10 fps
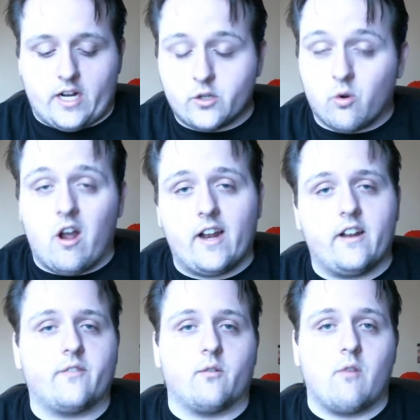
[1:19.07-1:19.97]
I tried a
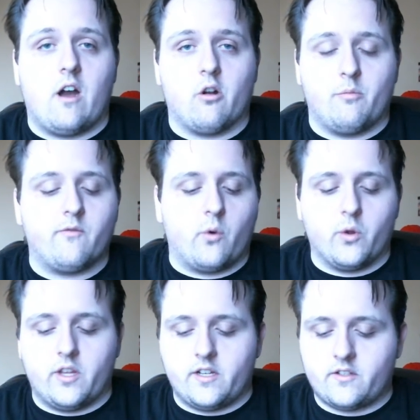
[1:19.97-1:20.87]
different router before
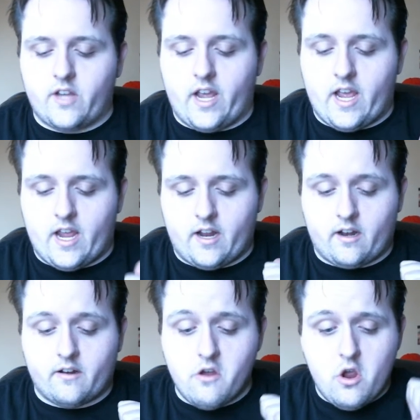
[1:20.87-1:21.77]
this,
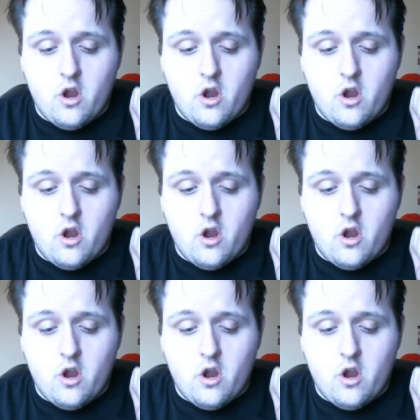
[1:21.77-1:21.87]
and